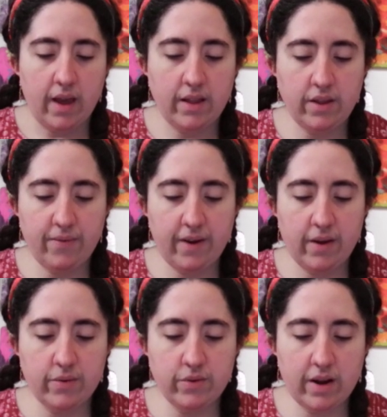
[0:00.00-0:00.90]
And the
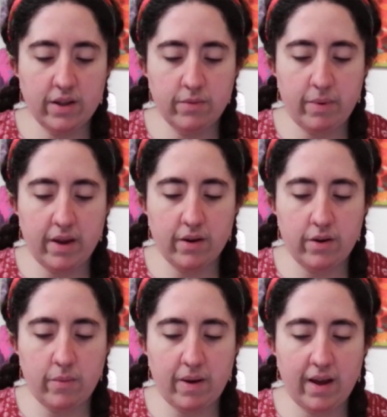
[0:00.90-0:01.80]
feral dragons paid her
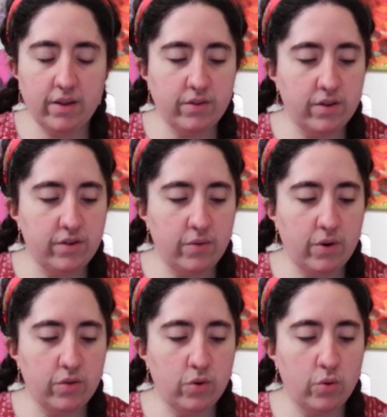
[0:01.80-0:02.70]
no mind, since she
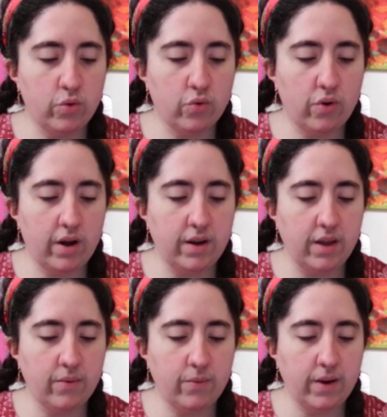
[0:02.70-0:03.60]
was so
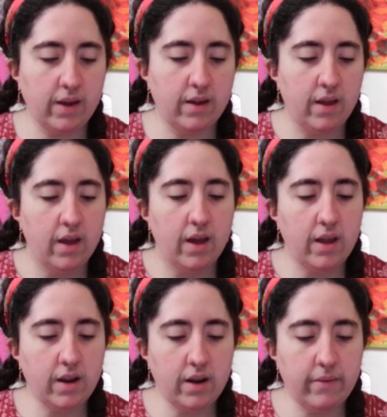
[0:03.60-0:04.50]
scrawny and weak,
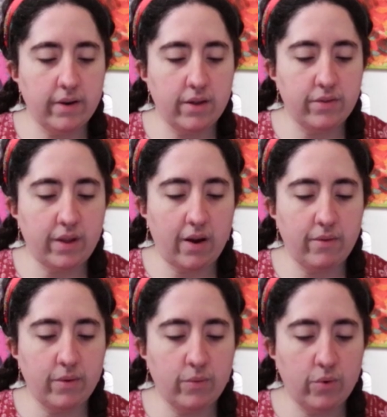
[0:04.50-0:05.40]
and not even a
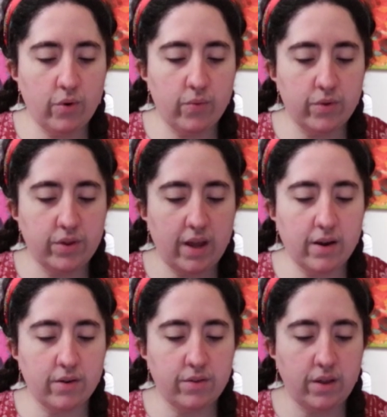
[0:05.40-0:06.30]
starving wolf would
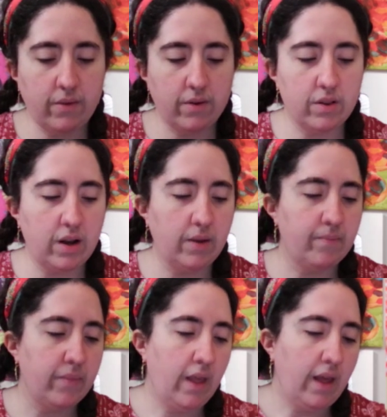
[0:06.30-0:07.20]
take her seriously.
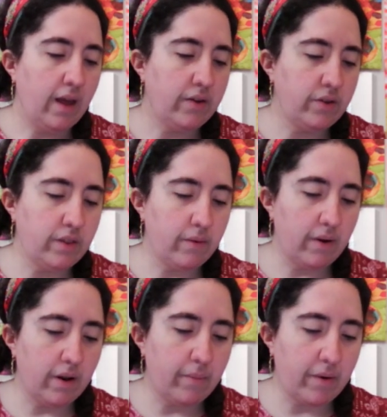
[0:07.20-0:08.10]
And she
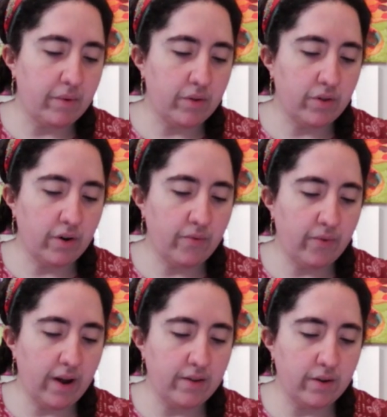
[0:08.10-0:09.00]
developed a bold sort of
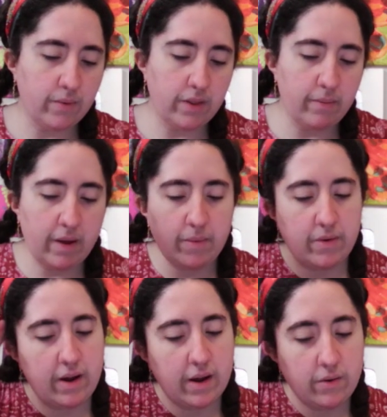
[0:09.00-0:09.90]
friendship with the baby
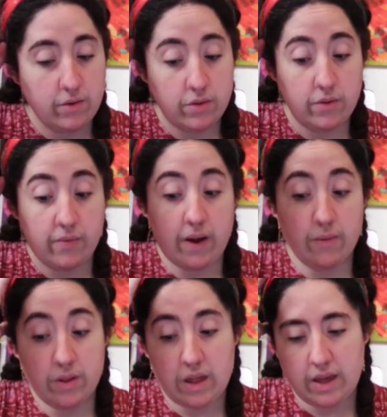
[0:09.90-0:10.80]
dragon who used to
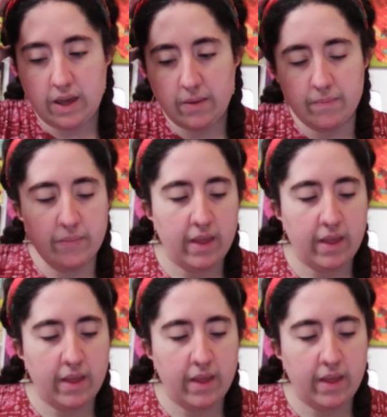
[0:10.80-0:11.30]
fight with Ahi.